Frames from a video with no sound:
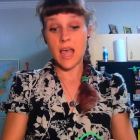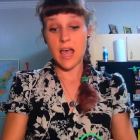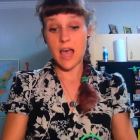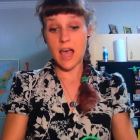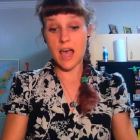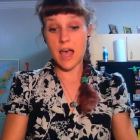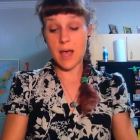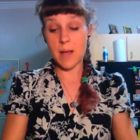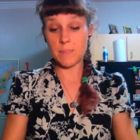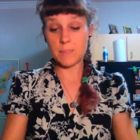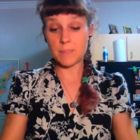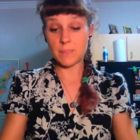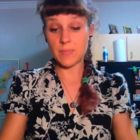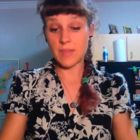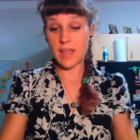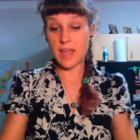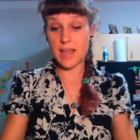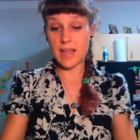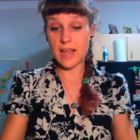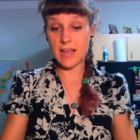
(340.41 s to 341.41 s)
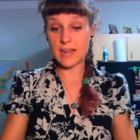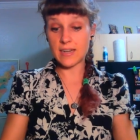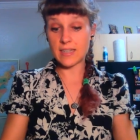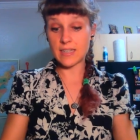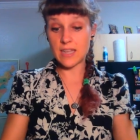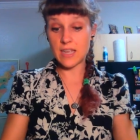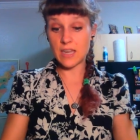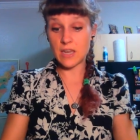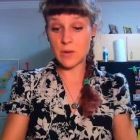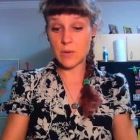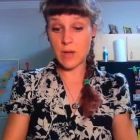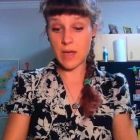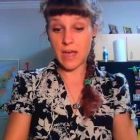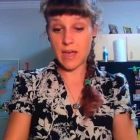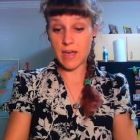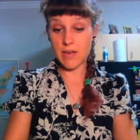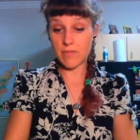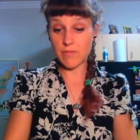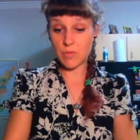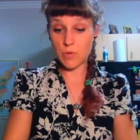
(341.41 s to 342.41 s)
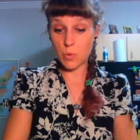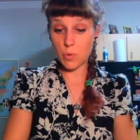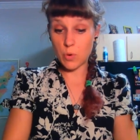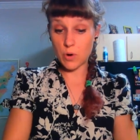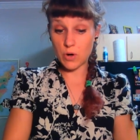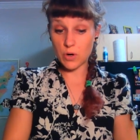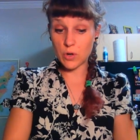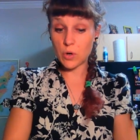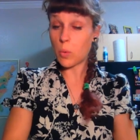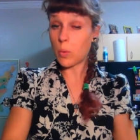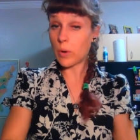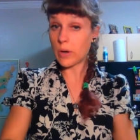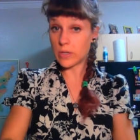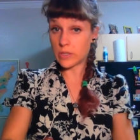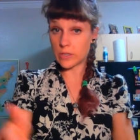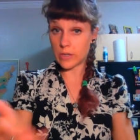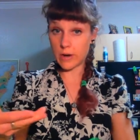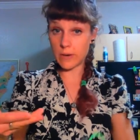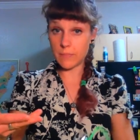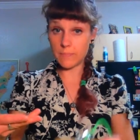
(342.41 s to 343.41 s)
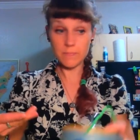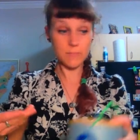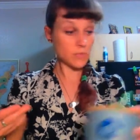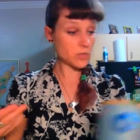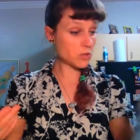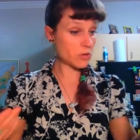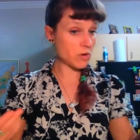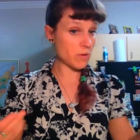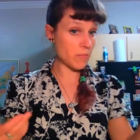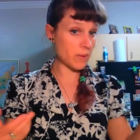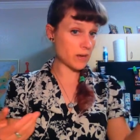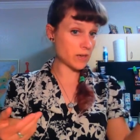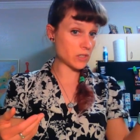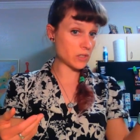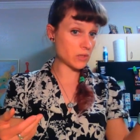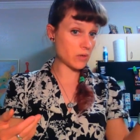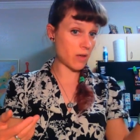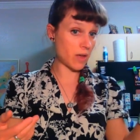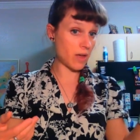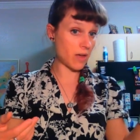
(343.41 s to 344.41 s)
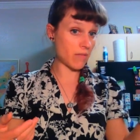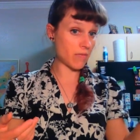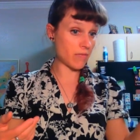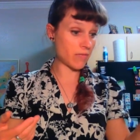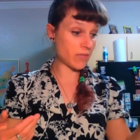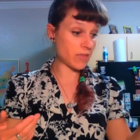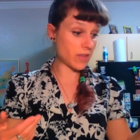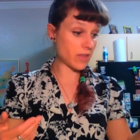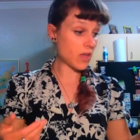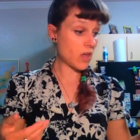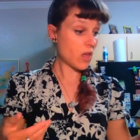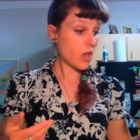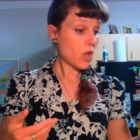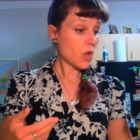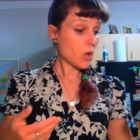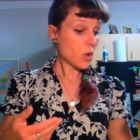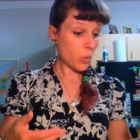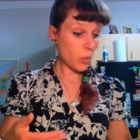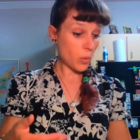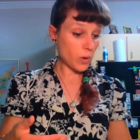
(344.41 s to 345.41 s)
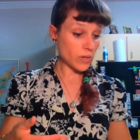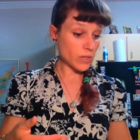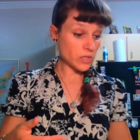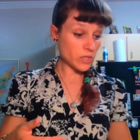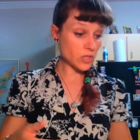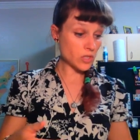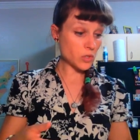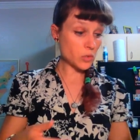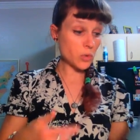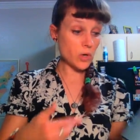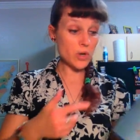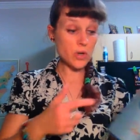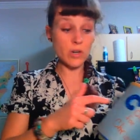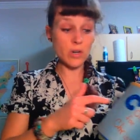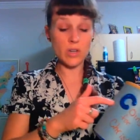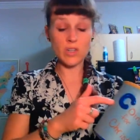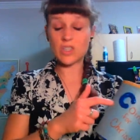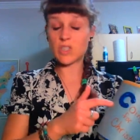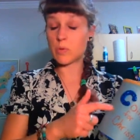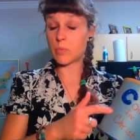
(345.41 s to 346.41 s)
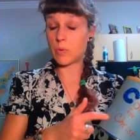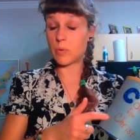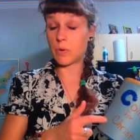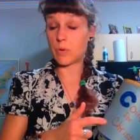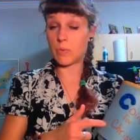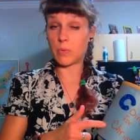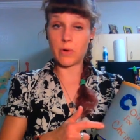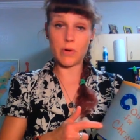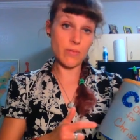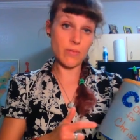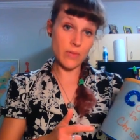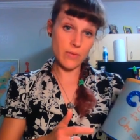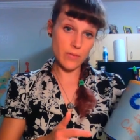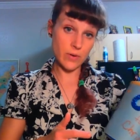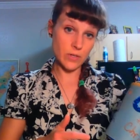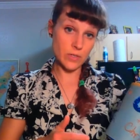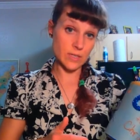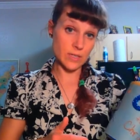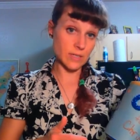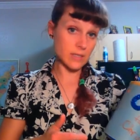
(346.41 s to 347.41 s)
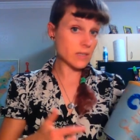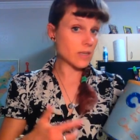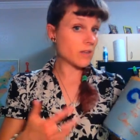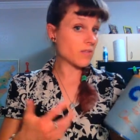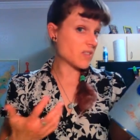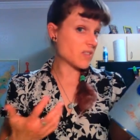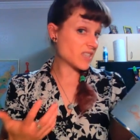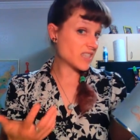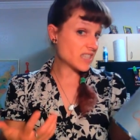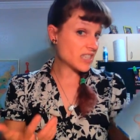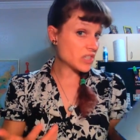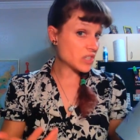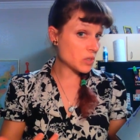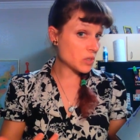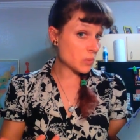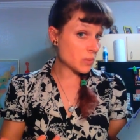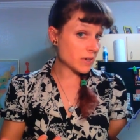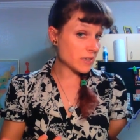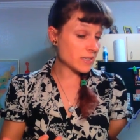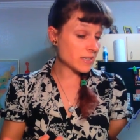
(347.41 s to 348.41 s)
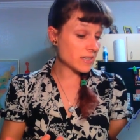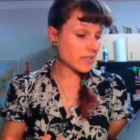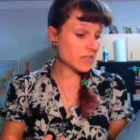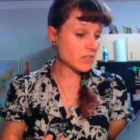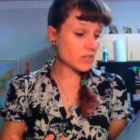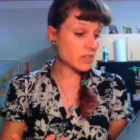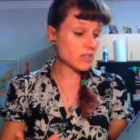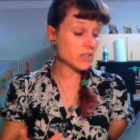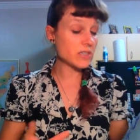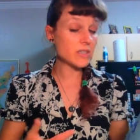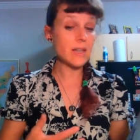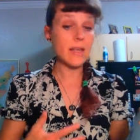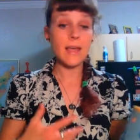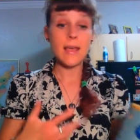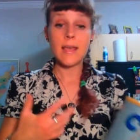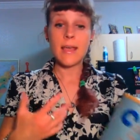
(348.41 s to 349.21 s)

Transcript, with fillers: Um, and then you have your coin jar to remind you of the coins in the store. You could also put one of the verses, give to Caesar what is Caesar's,